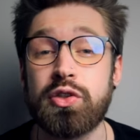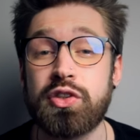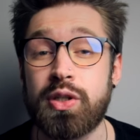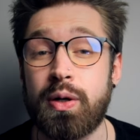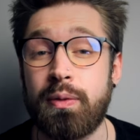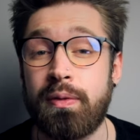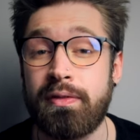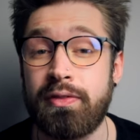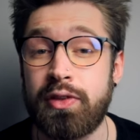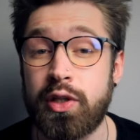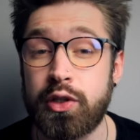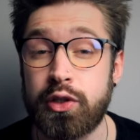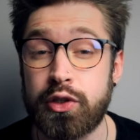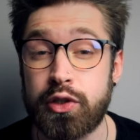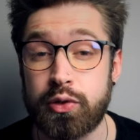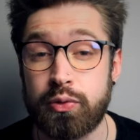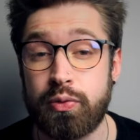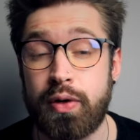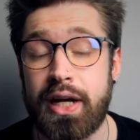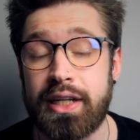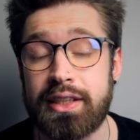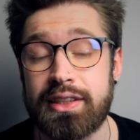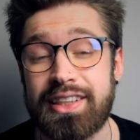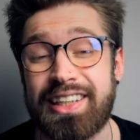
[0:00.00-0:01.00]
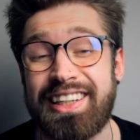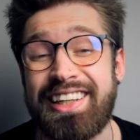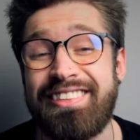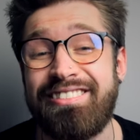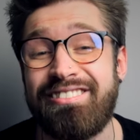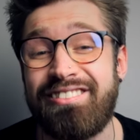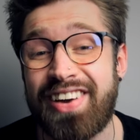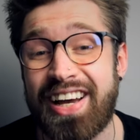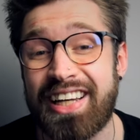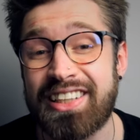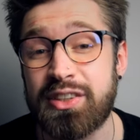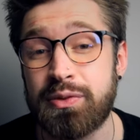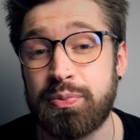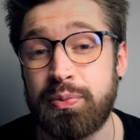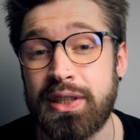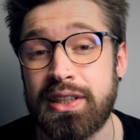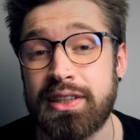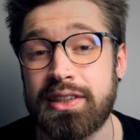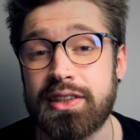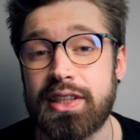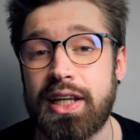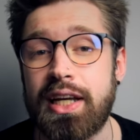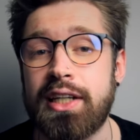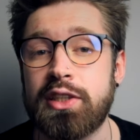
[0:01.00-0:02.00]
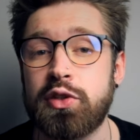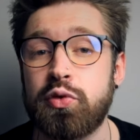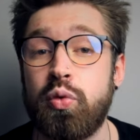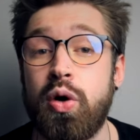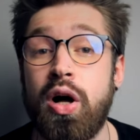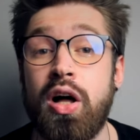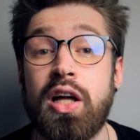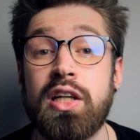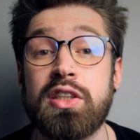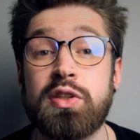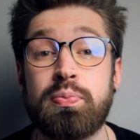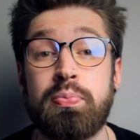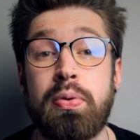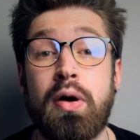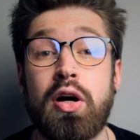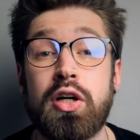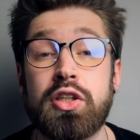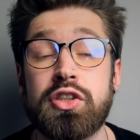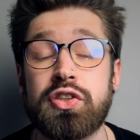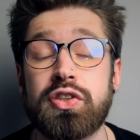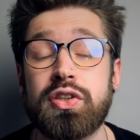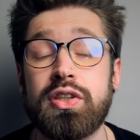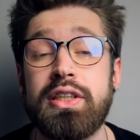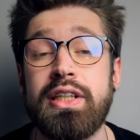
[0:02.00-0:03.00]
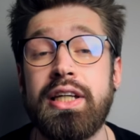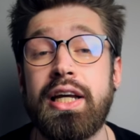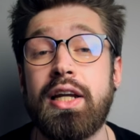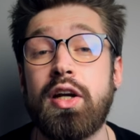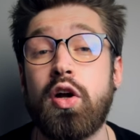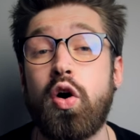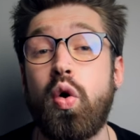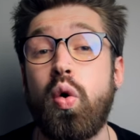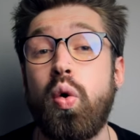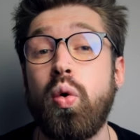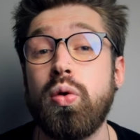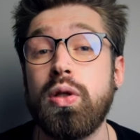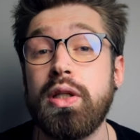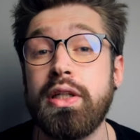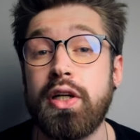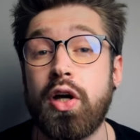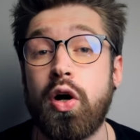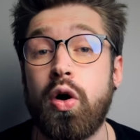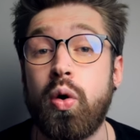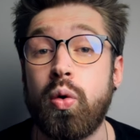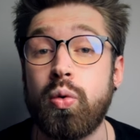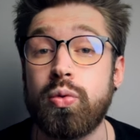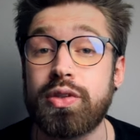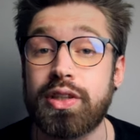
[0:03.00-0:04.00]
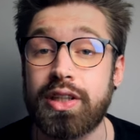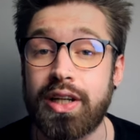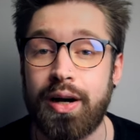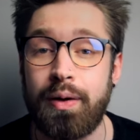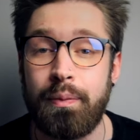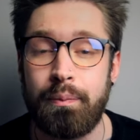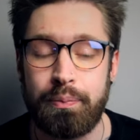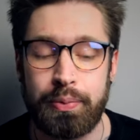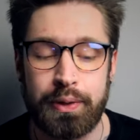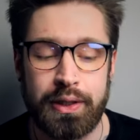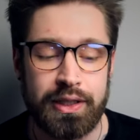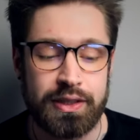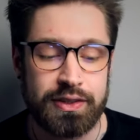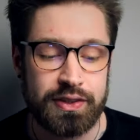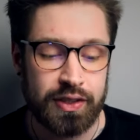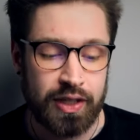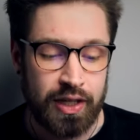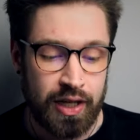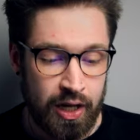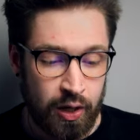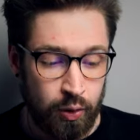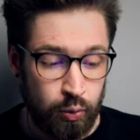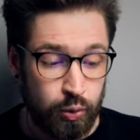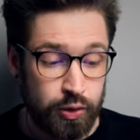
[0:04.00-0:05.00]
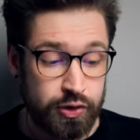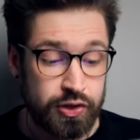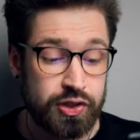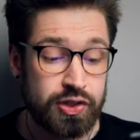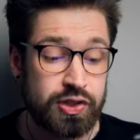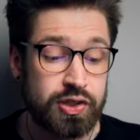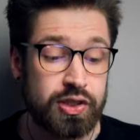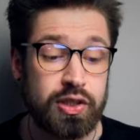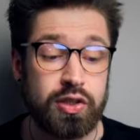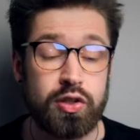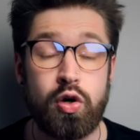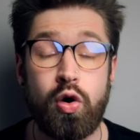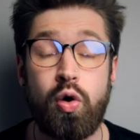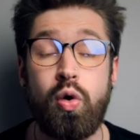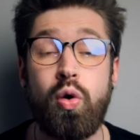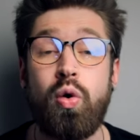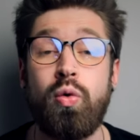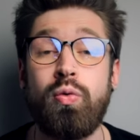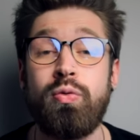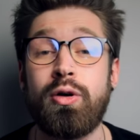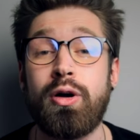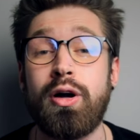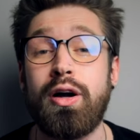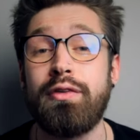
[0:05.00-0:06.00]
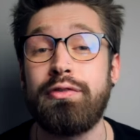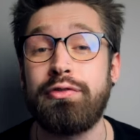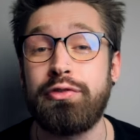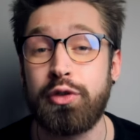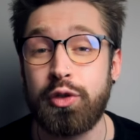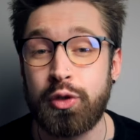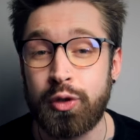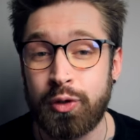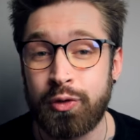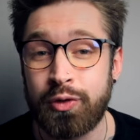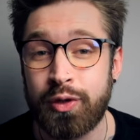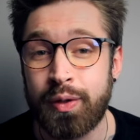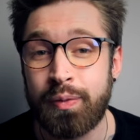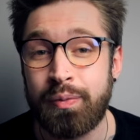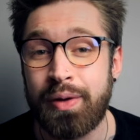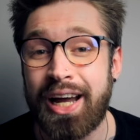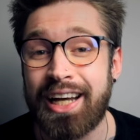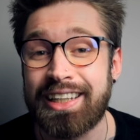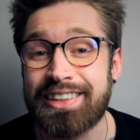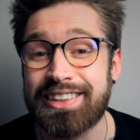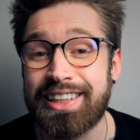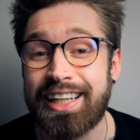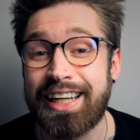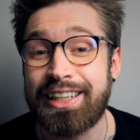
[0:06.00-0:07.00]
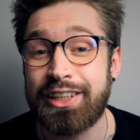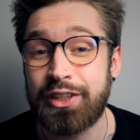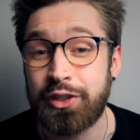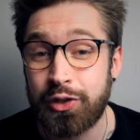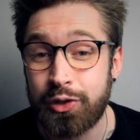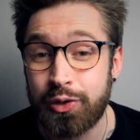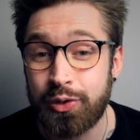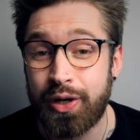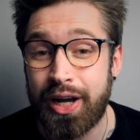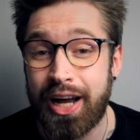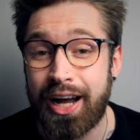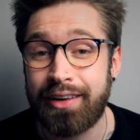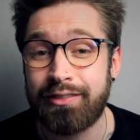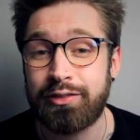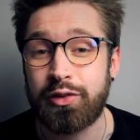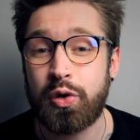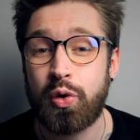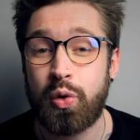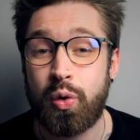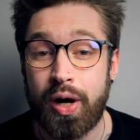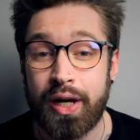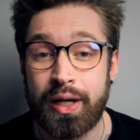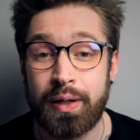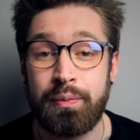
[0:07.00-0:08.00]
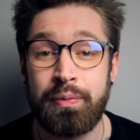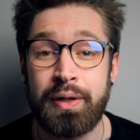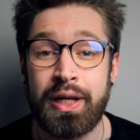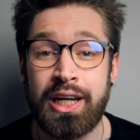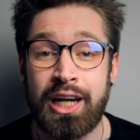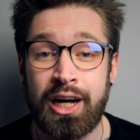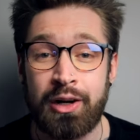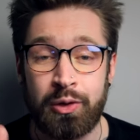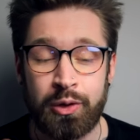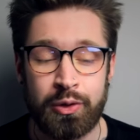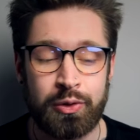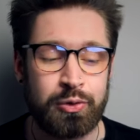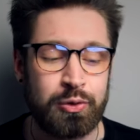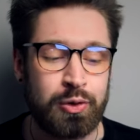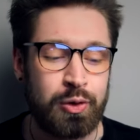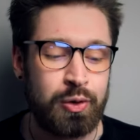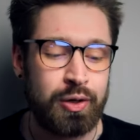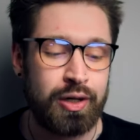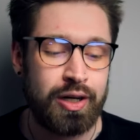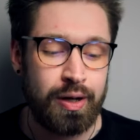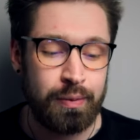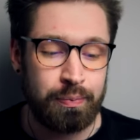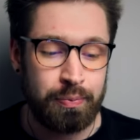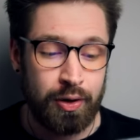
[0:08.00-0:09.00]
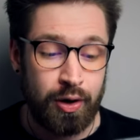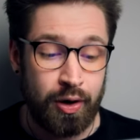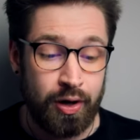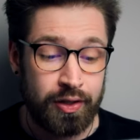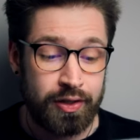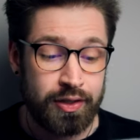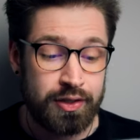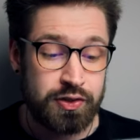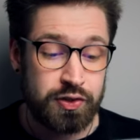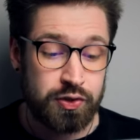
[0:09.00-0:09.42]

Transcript: some of their direct investments, as well as partially and wholly owned companies. We're just gonna go over a few of them as they do have quite a bit. I will throw it up on the